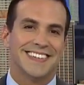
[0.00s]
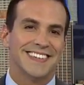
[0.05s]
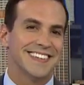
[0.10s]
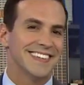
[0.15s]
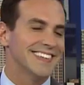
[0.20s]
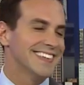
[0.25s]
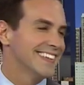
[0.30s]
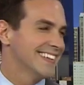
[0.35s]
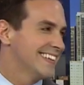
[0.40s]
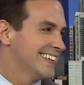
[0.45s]

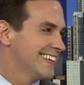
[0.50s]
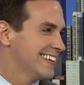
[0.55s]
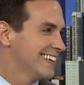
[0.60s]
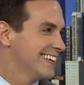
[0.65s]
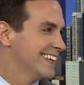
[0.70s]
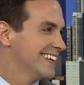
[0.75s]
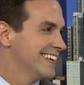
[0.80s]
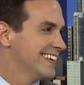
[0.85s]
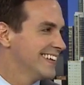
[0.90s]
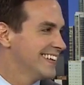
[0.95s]

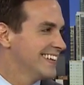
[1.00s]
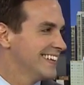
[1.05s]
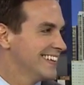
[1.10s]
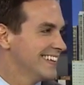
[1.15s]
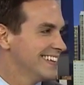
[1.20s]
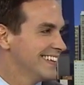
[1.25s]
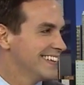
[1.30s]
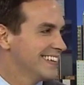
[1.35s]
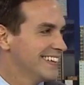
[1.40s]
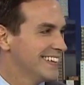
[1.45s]

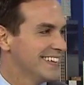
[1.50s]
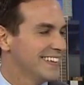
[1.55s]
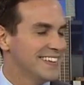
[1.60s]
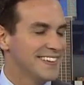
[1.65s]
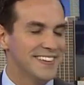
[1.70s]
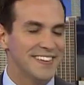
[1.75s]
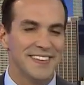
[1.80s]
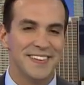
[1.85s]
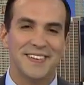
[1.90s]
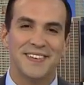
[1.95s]

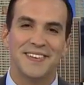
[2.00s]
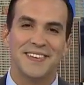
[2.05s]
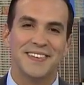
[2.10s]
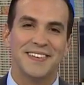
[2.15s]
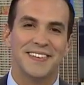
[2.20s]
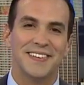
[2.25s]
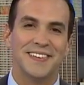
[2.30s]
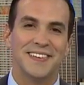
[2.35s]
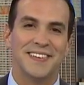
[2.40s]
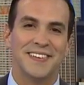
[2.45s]

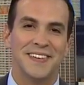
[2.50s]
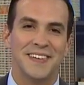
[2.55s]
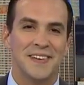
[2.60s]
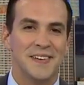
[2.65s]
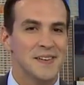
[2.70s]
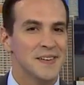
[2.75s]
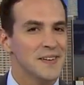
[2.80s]
(silent)